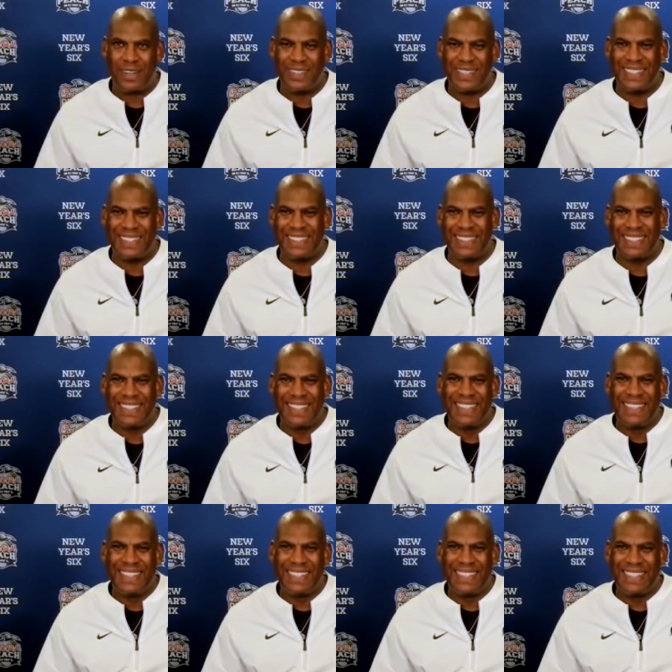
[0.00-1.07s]
and
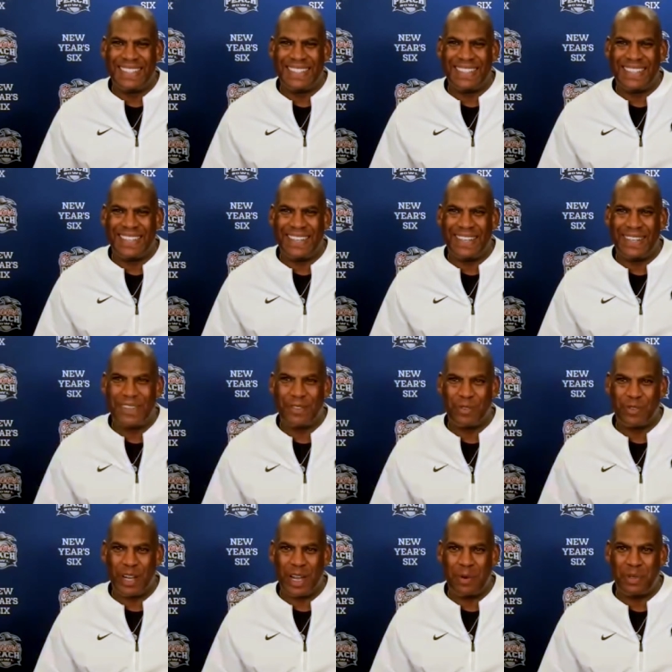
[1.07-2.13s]
and uh,
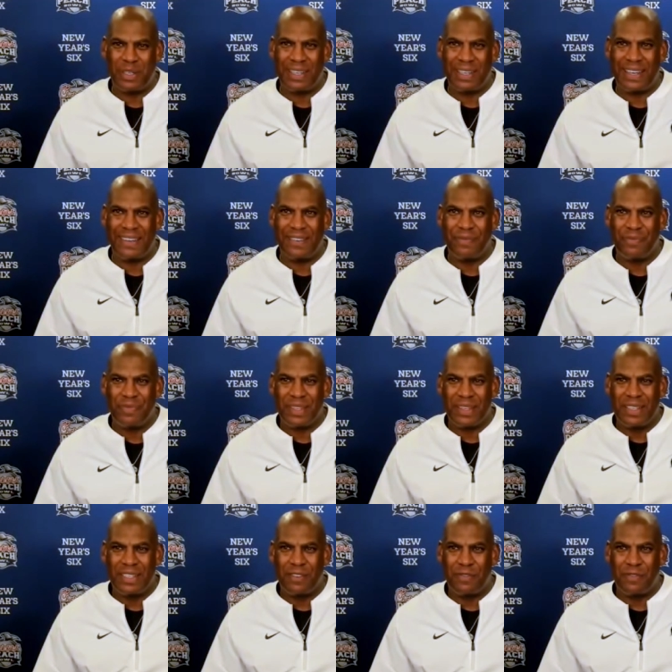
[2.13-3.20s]
we are able to
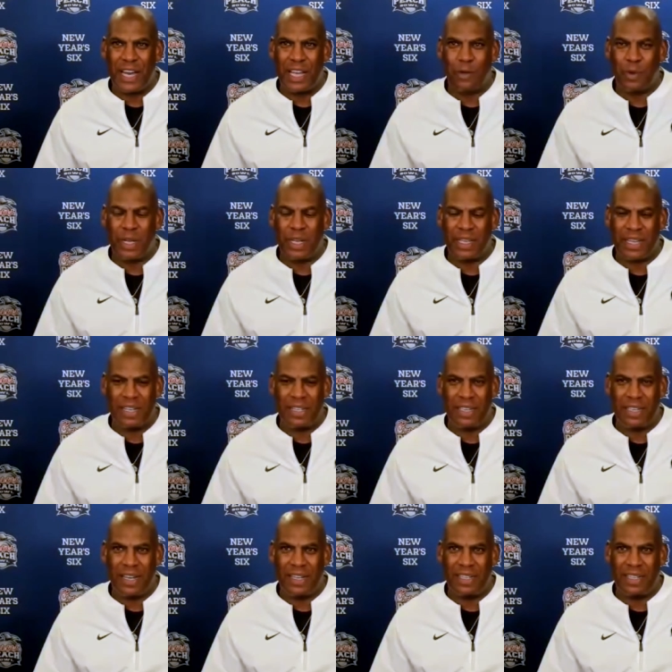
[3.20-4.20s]
to find a way to get it done, and